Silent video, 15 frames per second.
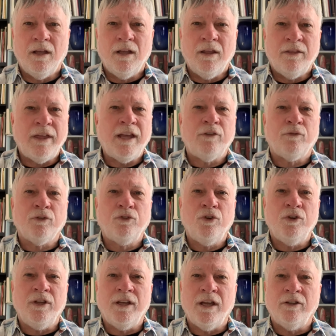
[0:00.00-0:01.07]
Thanks for
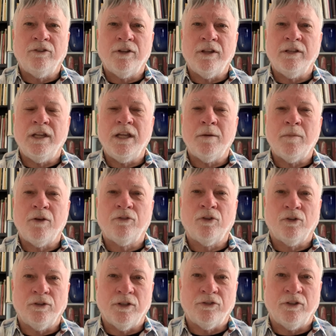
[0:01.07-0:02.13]
tuning in to the
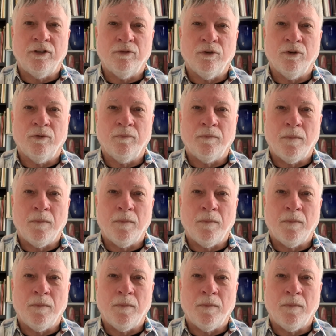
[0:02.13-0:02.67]
DMSO Listening Room.